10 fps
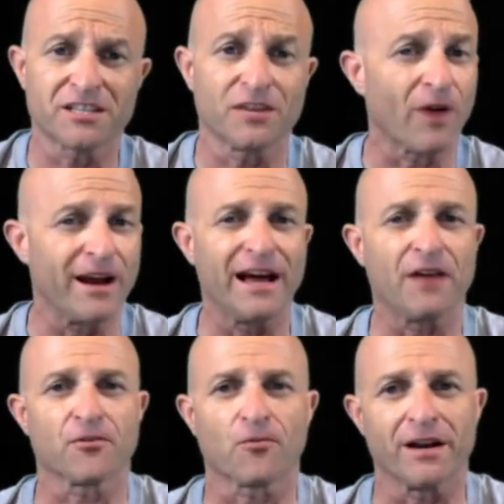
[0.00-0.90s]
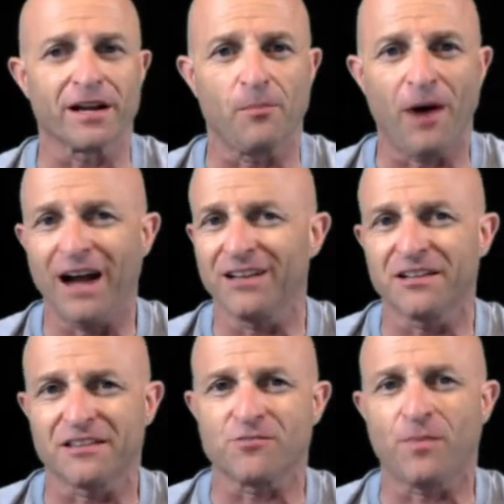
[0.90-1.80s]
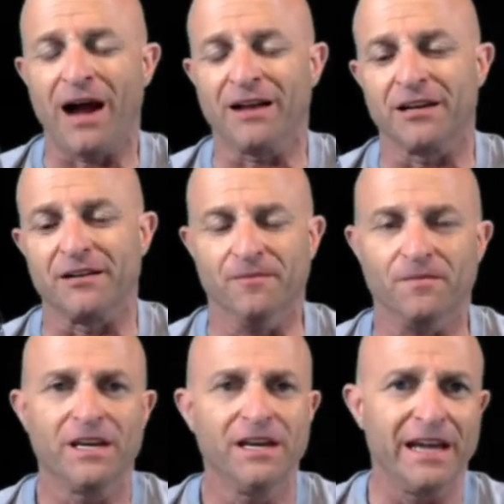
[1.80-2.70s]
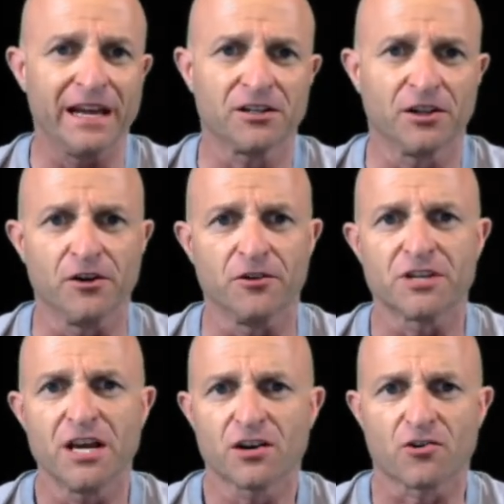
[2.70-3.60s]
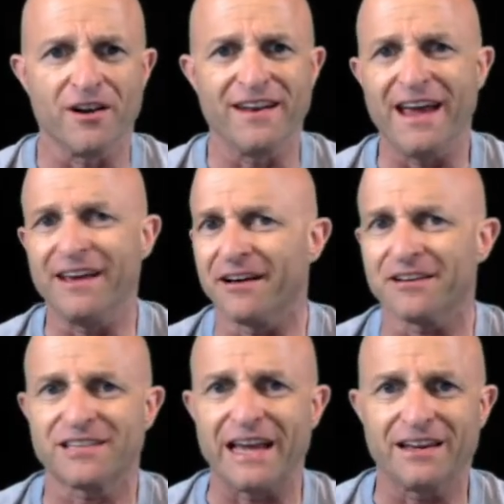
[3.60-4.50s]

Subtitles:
Right now, they're running a pilot. This pilot includes Grenada, St.